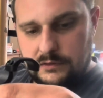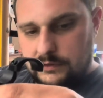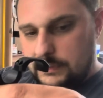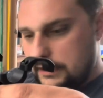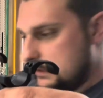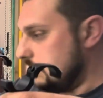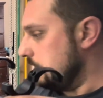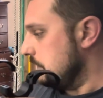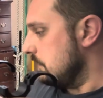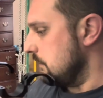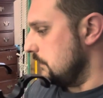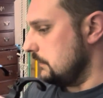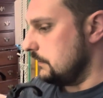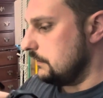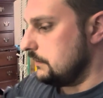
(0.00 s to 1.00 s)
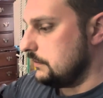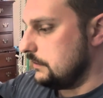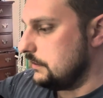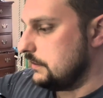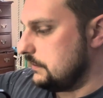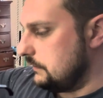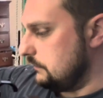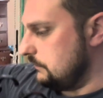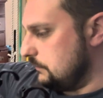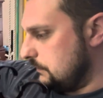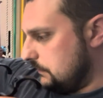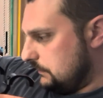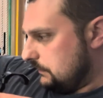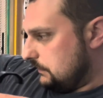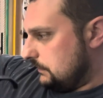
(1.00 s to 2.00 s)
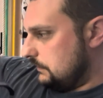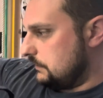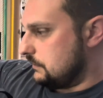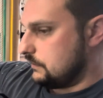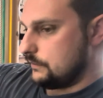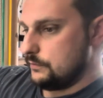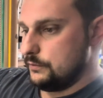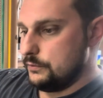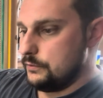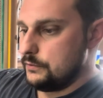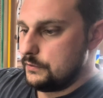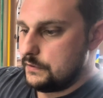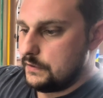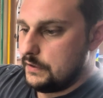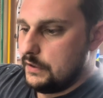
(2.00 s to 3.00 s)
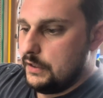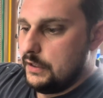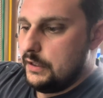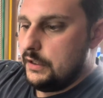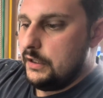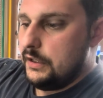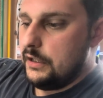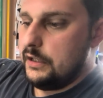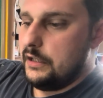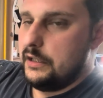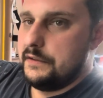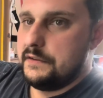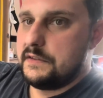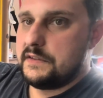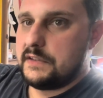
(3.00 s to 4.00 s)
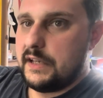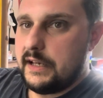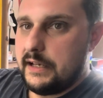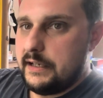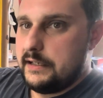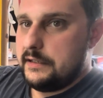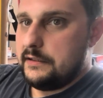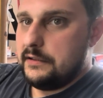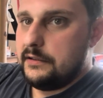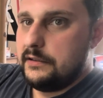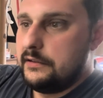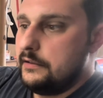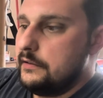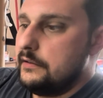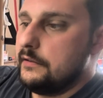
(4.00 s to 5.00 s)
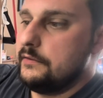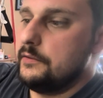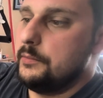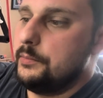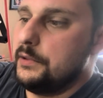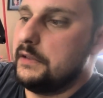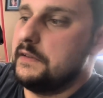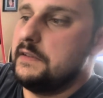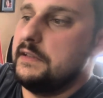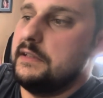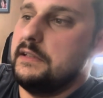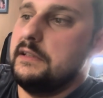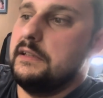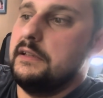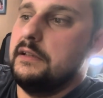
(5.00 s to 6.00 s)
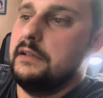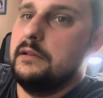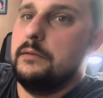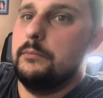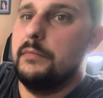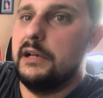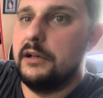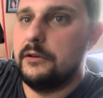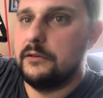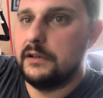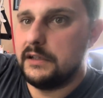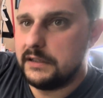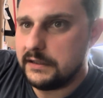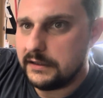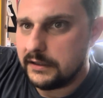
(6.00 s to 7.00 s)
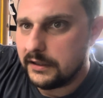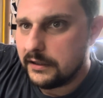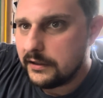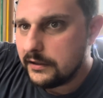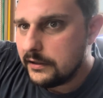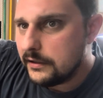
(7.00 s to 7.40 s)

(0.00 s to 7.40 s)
you need to loosen the screws on the side of your Picatinny mount right here.